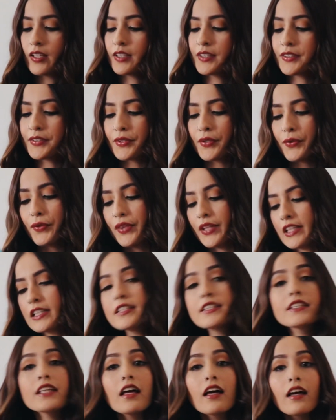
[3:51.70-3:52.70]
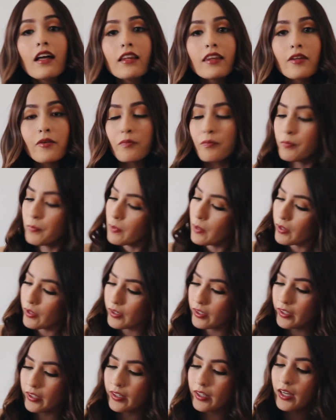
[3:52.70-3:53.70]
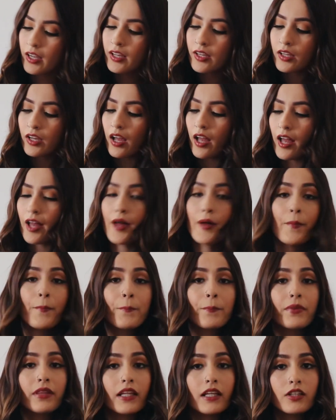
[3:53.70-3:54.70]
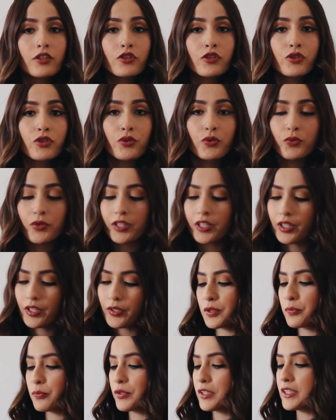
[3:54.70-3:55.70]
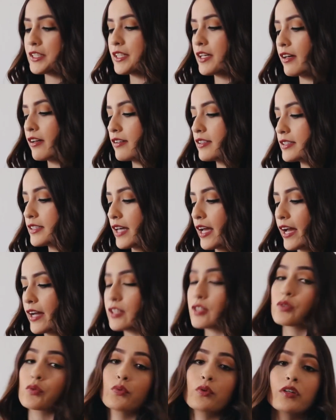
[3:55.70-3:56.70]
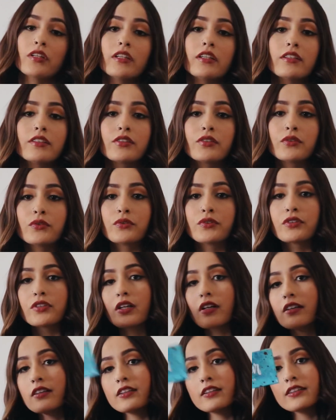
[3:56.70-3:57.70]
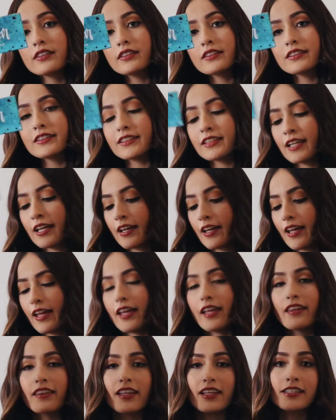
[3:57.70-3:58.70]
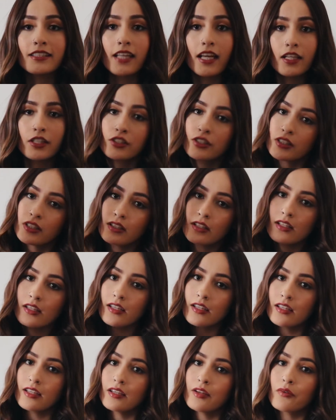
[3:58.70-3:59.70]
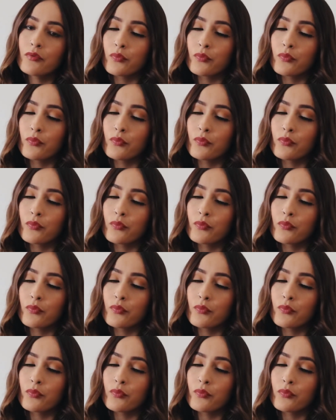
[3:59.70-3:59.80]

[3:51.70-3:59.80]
So this a La Mar blush trio retails at $22, and that's actually